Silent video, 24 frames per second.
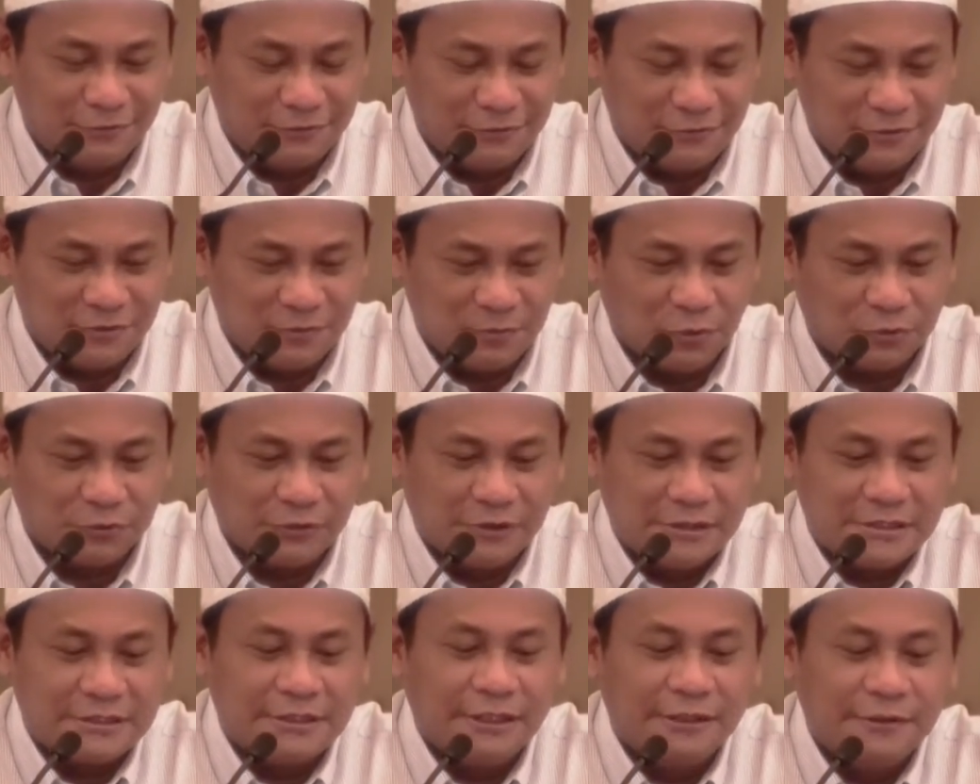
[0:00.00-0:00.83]
spoke
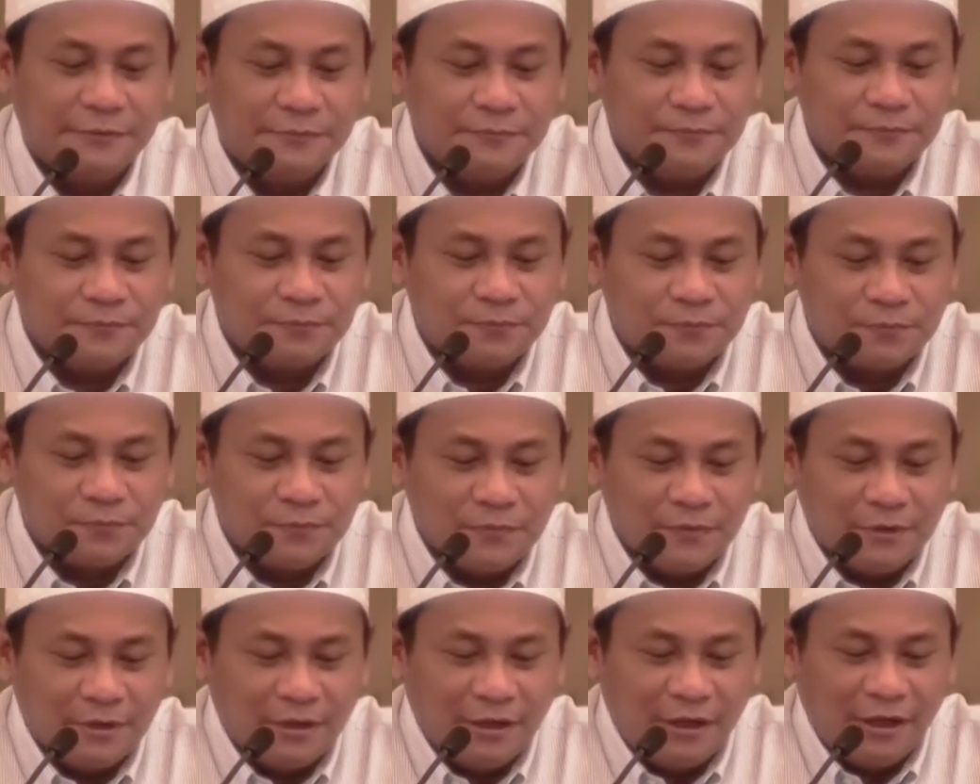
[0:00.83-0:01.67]
to his son,
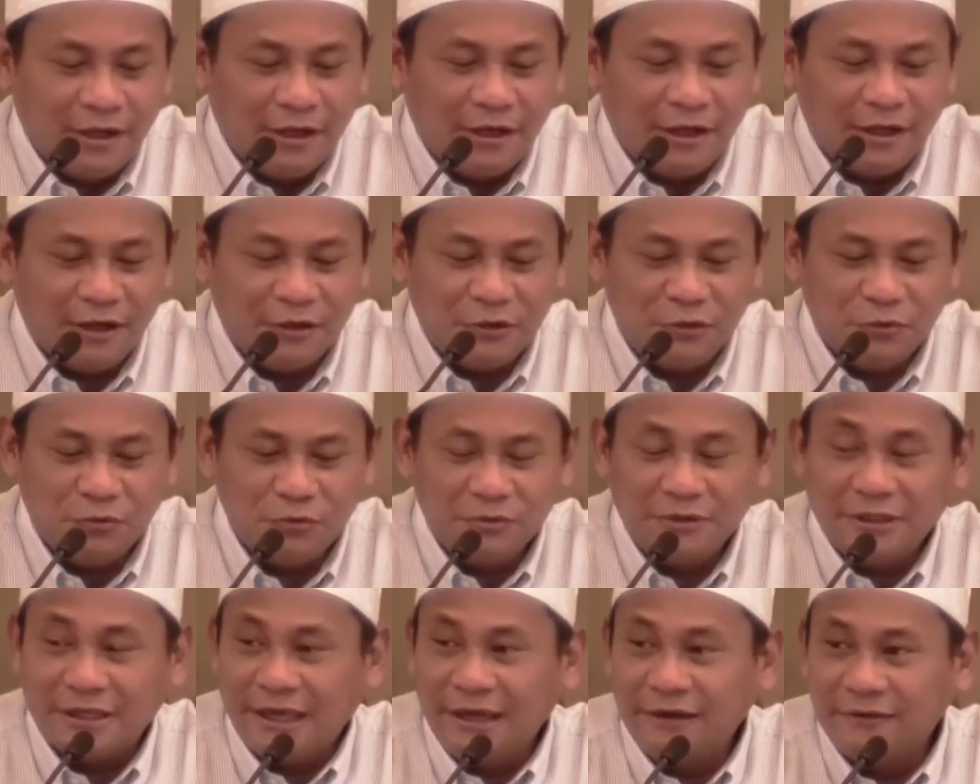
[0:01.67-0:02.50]
"Are
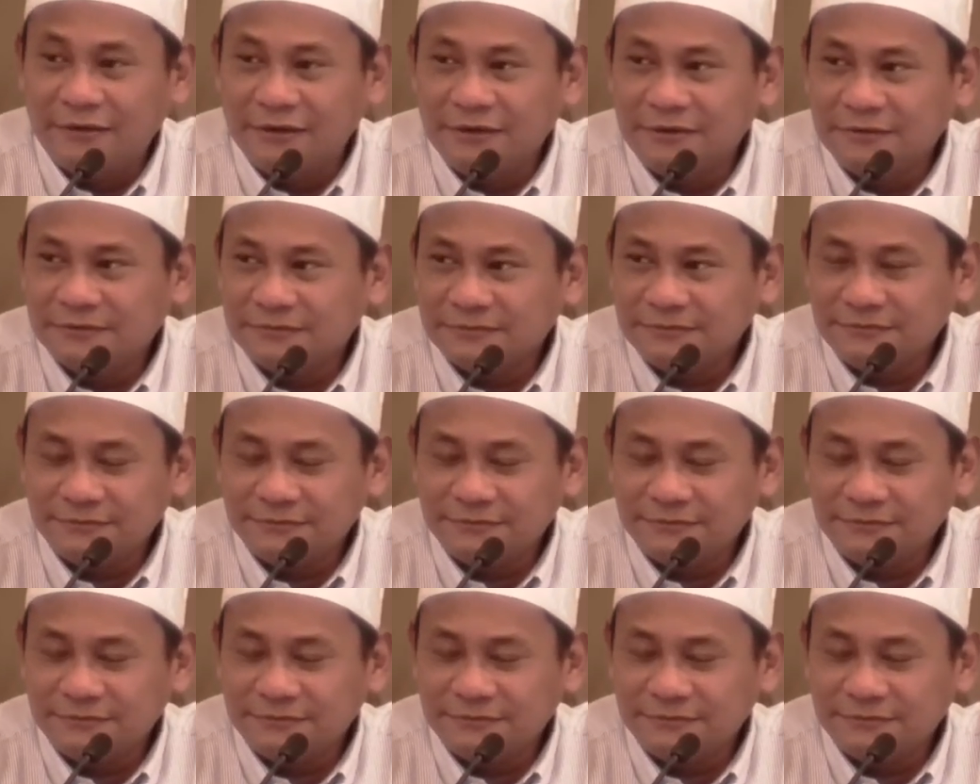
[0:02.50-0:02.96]
you the carrot